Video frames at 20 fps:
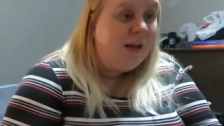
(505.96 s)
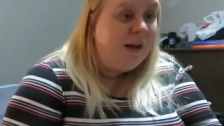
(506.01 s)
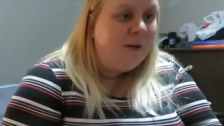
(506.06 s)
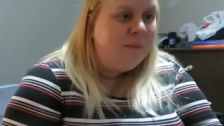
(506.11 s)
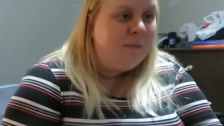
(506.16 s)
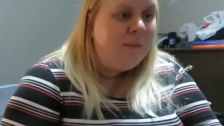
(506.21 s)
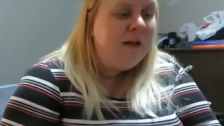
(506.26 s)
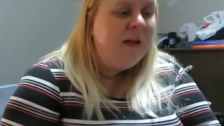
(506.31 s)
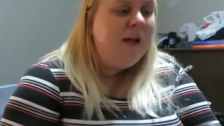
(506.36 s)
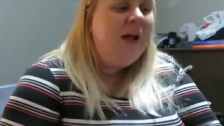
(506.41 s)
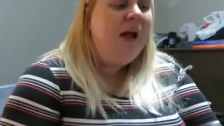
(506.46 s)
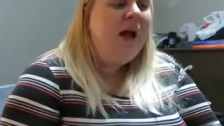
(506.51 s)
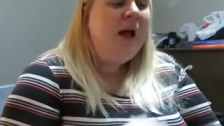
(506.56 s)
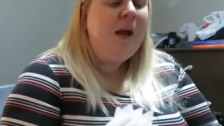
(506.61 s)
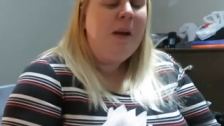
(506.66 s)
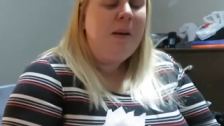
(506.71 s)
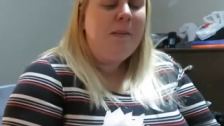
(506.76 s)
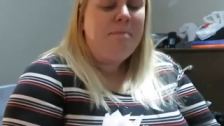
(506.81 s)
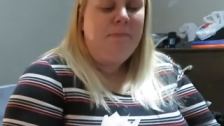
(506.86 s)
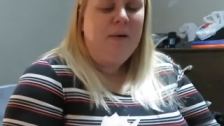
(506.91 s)
some,
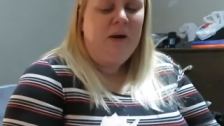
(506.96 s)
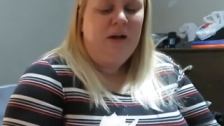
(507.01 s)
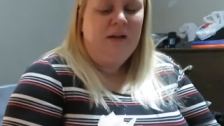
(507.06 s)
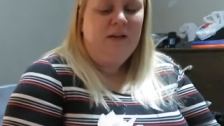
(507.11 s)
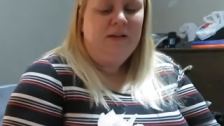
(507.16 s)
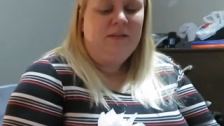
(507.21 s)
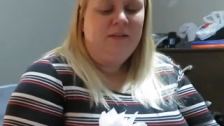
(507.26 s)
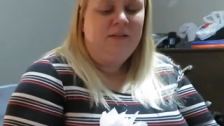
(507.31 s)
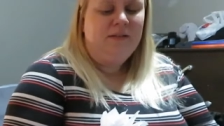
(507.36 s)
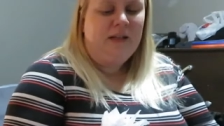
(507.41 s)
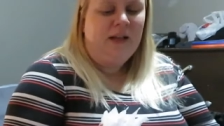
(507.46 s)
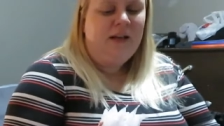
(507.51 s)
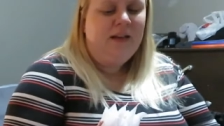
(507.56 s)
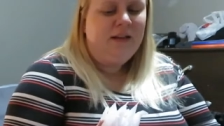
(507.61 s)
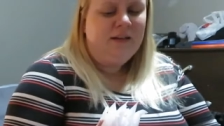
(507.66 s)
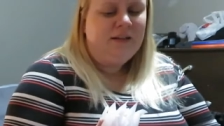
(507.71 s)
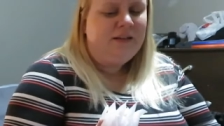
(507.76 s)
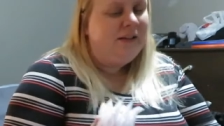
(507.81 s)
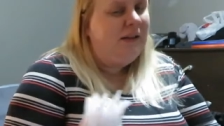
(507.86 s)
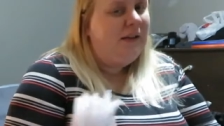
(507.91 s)
but they
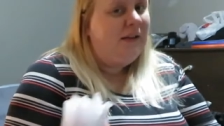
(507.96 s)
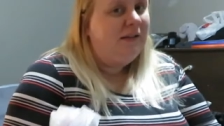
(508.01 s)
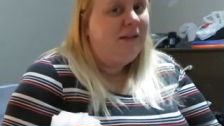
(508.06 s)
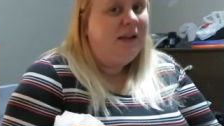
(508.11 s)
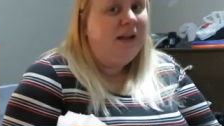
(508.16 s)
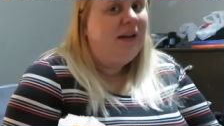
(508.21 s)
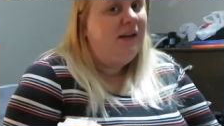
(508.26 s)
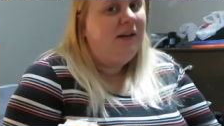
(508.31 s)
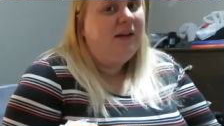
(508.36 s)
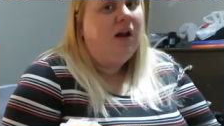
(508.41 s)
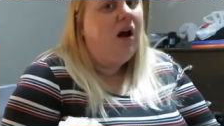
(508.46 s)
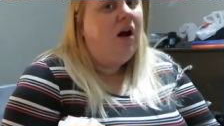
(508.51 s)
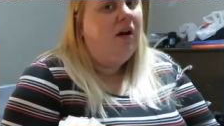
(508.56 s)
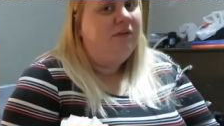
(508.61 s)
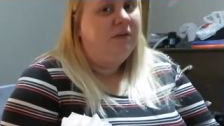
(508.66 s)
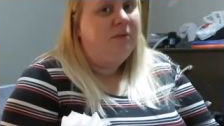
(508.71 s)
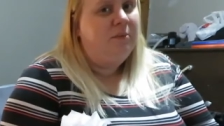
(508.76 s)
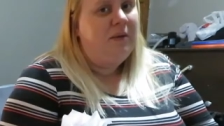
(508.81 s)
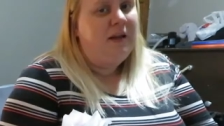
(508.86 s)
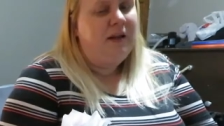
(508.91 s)
didn't get they didn't
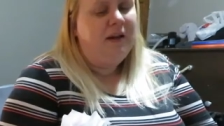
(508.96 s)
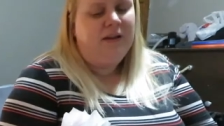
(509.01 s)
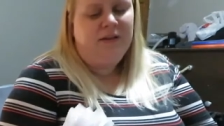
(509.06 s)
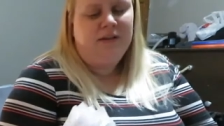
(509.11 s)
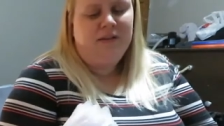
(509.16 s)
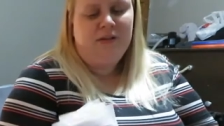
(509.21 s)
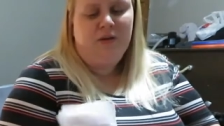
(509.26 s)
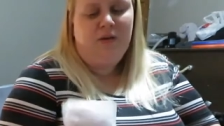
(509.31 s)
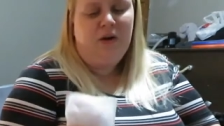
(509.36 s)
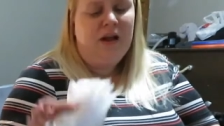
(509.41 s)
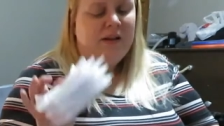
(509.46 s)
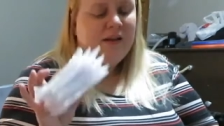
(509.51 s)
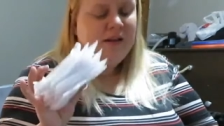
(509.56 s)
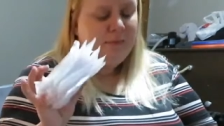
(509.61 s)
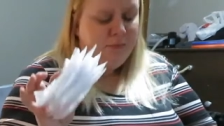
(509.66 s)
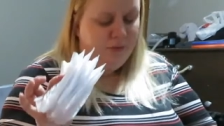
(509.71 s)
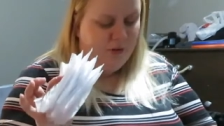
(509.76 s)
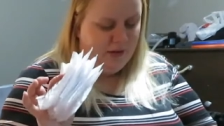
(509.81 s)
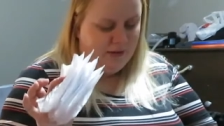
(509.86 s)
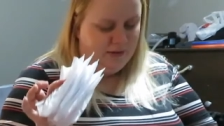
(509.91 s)
offer me any. So I
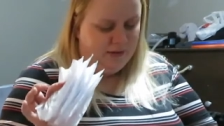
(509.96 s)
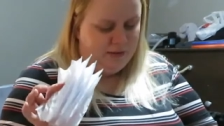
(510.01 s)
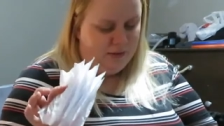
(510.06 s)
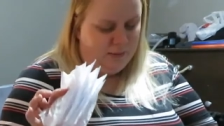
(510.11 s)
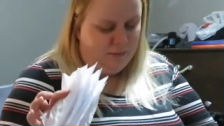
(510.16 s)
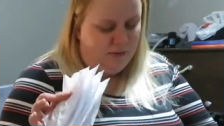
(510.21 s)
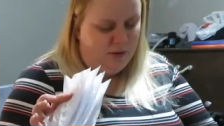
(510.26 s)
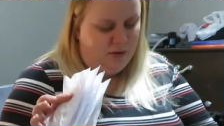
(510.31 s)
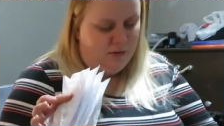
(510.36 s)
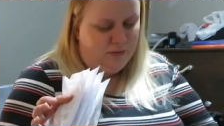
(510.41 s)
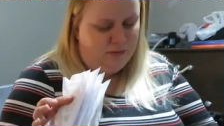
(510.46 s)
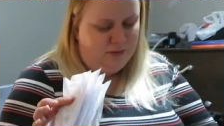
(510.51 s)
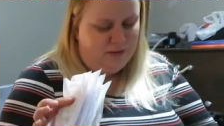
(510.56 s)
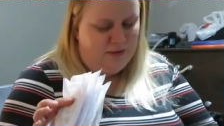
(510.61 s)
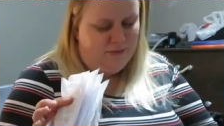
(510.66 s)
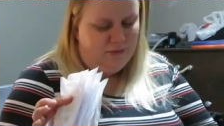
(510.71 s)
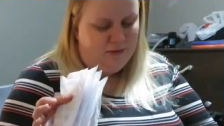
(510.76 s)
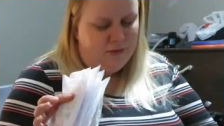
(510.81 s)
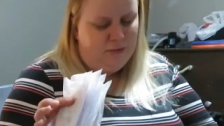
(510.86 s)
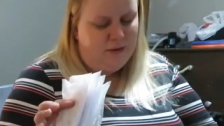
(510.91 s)
did bring some of those,
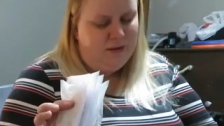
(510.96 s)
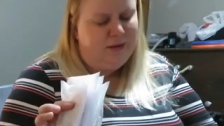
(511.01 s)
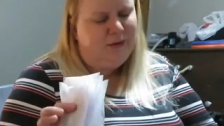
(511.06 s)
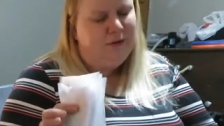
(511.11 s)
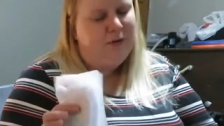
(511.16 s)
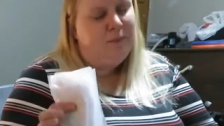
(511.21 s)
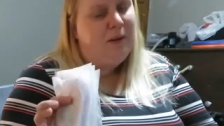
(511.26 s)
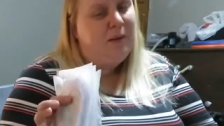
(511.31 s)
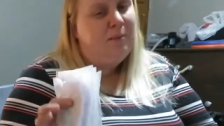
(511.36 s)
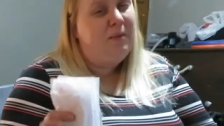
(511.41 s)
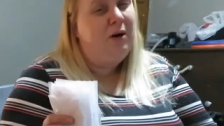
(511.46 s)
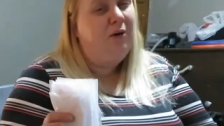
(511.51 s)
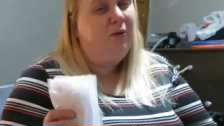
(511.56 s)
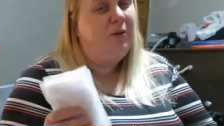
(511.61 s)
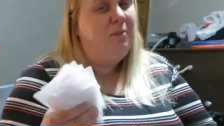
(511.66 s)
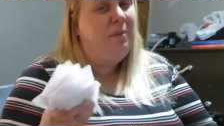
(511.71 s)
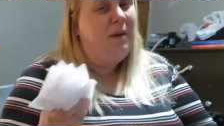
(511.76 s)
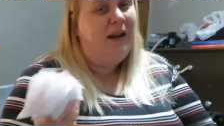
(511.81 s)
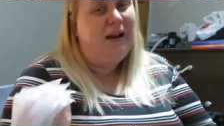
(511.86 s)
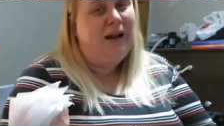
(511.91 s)
even though I know my
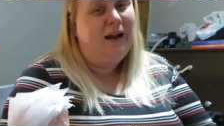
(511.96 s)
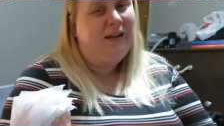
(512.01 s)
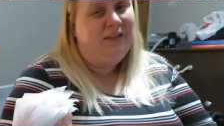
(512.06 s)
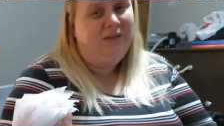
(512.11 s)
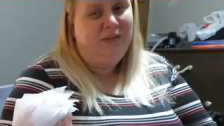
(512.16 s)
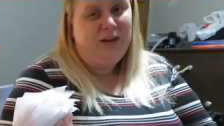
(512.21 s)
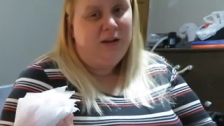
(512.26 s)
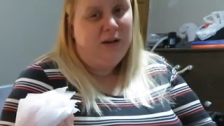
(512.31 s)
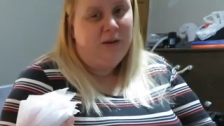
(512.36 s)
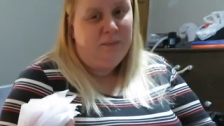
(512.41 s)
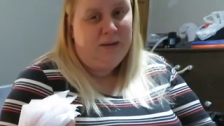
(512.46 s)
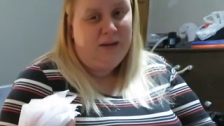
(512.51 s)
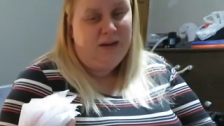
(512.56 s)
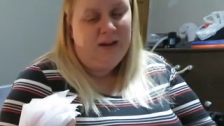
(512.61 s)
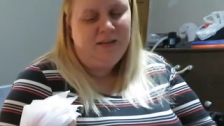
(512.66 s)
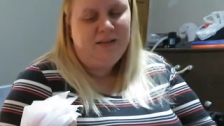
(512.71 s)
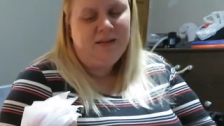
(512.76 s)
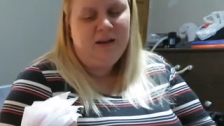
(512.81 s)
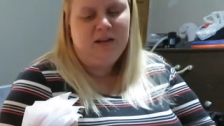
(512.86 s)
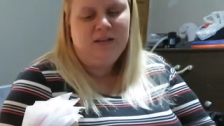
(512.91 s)
milk may not even come in
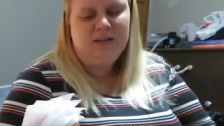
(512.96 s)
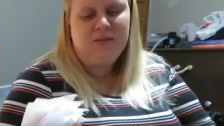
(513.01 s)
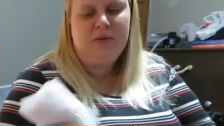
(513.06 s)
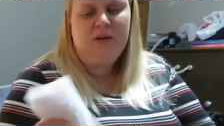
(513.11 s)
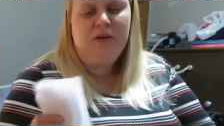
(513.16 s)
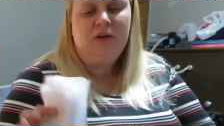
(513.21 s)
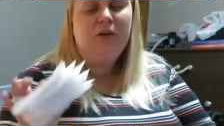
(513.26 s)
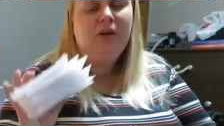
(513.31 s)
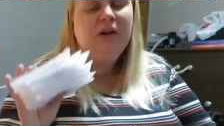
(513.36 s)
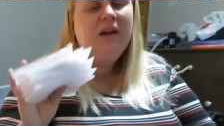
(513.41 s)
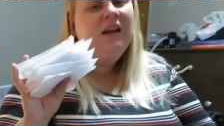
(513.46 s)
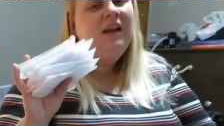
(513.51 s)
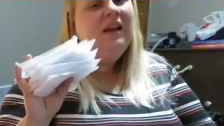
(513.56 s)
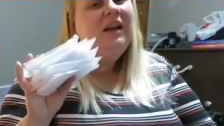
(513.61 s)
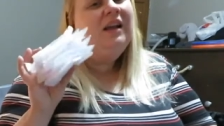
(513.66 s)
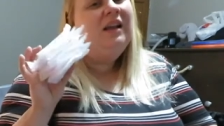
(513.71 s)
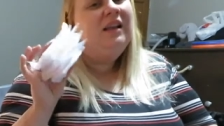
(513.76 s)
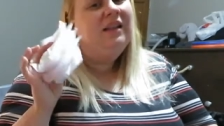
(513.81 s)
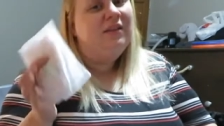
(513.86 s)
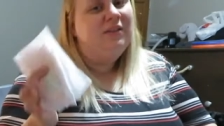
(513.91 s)
at the hospital.
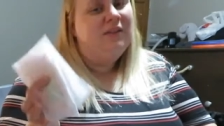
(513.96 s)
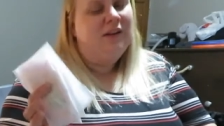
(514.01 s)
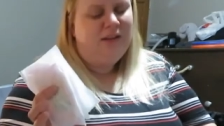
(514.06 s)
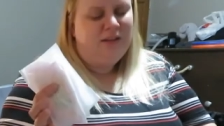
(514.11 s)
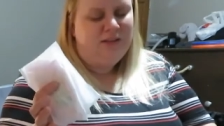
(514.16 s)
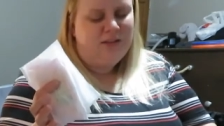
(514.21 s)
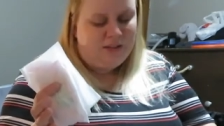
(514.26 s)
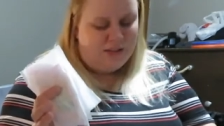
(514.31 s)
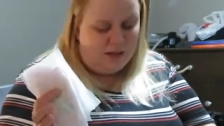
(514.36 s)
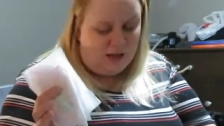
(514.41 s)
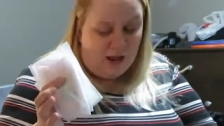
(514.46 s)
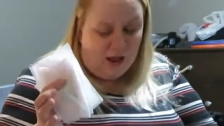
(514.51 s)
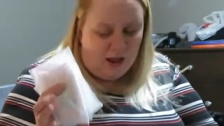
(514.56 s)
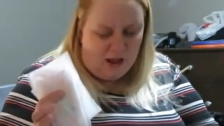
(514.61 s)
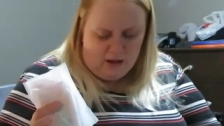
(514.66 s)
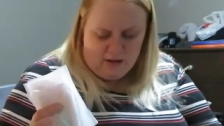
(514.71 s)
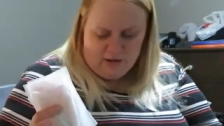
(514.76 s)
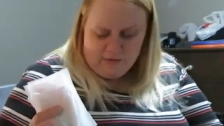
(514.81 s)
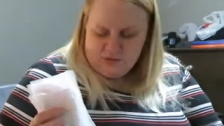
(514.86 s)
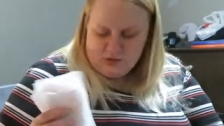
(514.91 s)
They're nice to
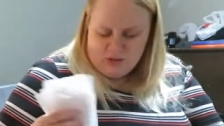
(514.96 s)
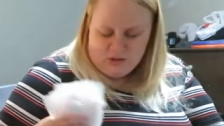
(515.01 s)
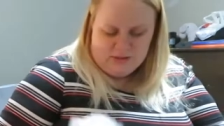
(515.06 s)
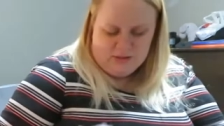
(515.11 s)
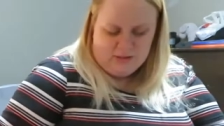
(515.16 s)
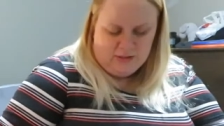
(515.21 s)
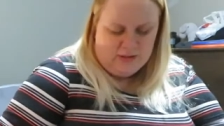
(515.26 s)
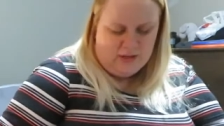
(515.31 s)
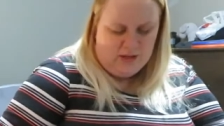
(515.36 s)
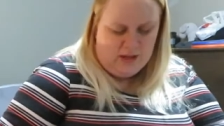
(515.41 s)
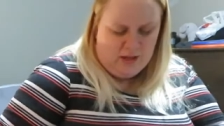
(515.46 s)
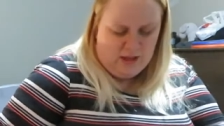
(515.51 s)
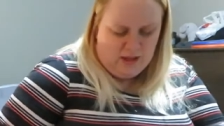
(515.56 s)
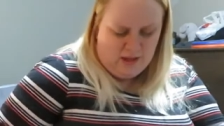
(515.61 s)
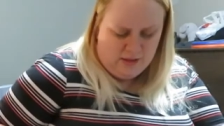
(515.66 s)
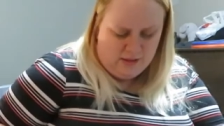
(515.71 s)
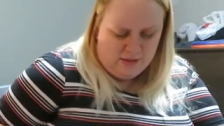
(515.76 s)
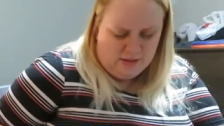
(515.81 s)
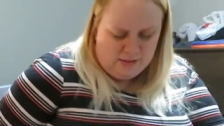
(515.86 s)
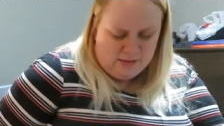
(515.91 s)
have just in
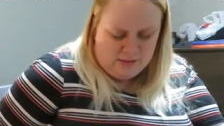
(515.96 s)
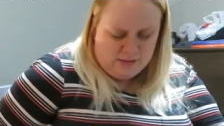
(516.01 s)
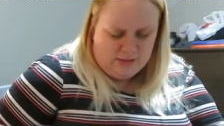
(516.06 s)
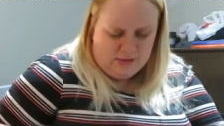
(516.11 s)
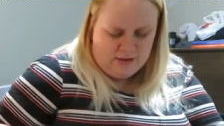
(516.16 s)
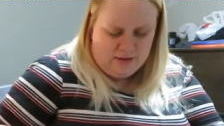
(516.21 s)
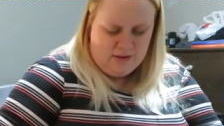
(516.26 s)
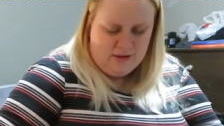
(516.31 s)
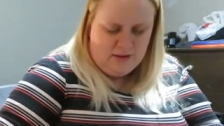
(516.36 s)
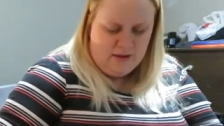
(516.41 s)
case.